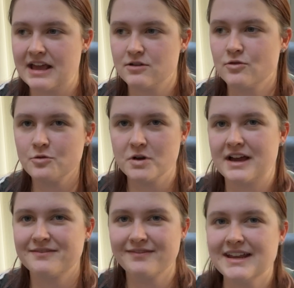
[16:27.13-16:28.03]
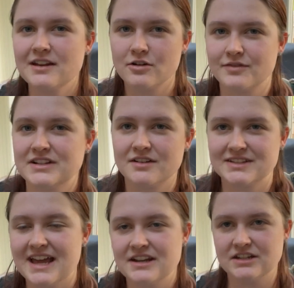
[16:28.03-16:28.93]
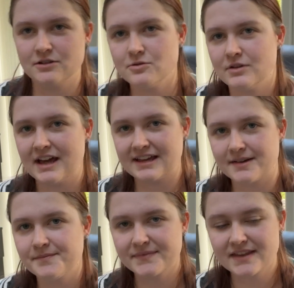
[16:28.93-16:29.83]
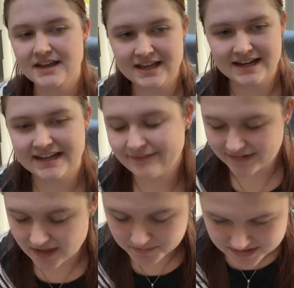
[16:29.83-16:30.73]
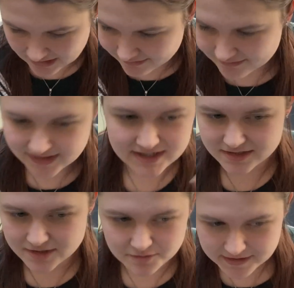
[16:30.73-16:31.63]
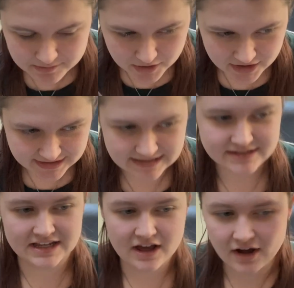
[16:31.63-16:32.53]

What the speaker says: You're all like feeding off each other's energy, you're all like lifting up stuff, doing workings.